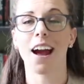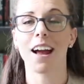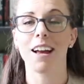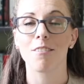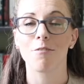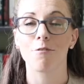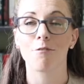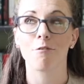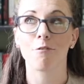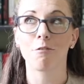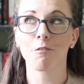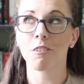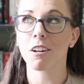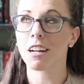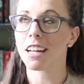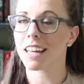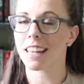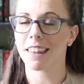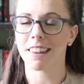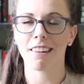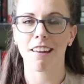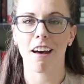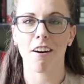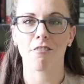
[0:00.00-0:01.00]
I
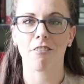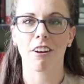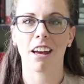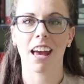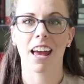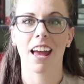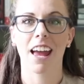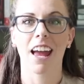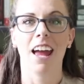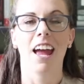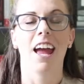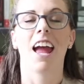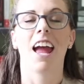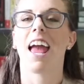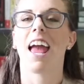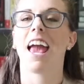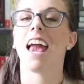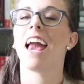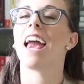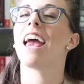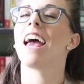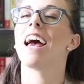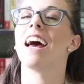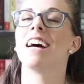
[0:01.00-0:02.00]
freaking love it,
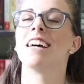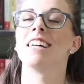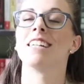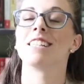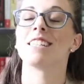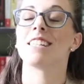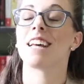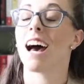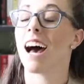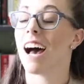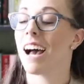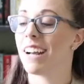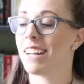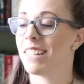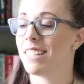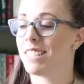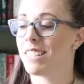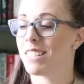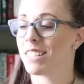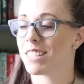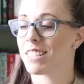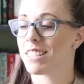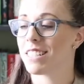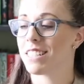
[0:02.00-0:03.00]
and I
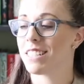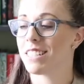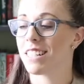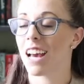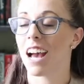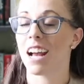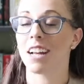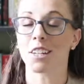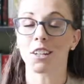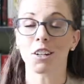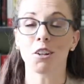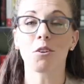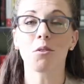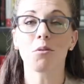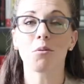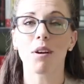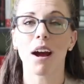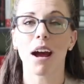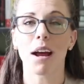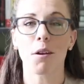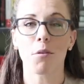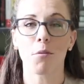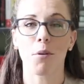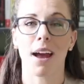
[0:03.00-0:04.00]
just, I knew
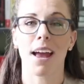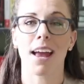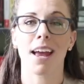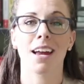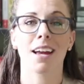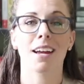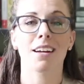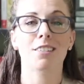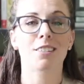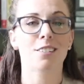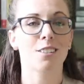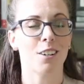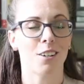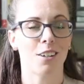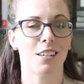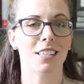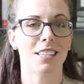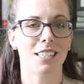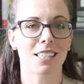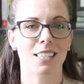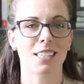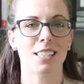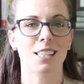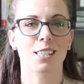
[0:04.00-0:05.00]
right away,
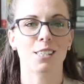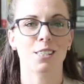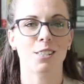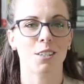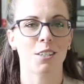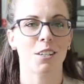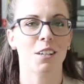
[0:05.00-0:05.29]
starting to see this